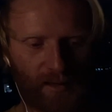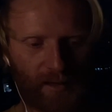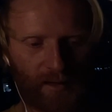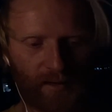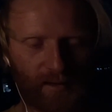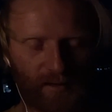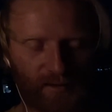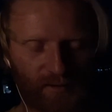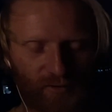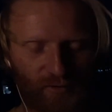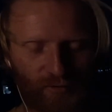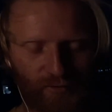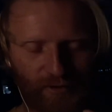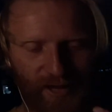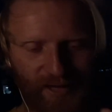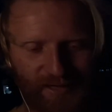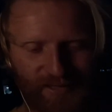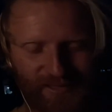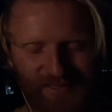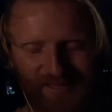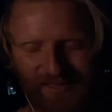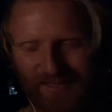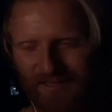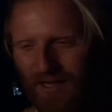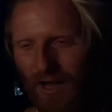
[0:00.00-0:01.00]
it creates
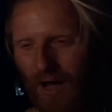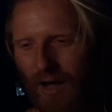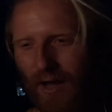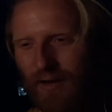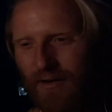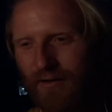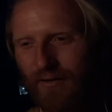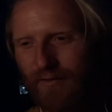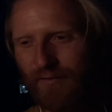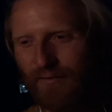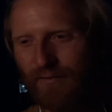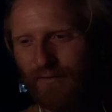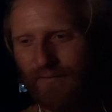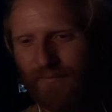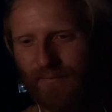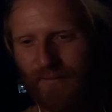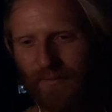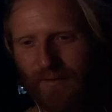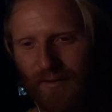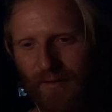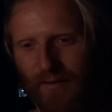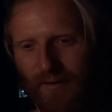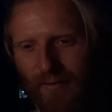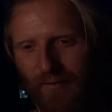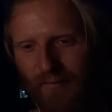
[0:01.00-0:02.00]
this kind of
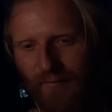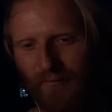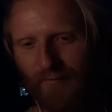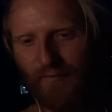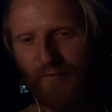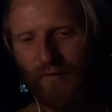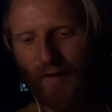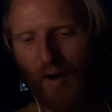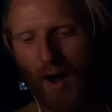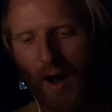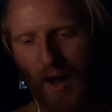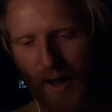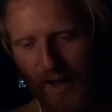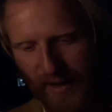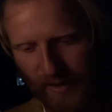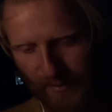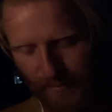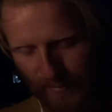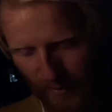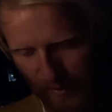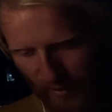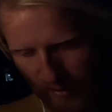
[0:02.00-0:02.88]
vibe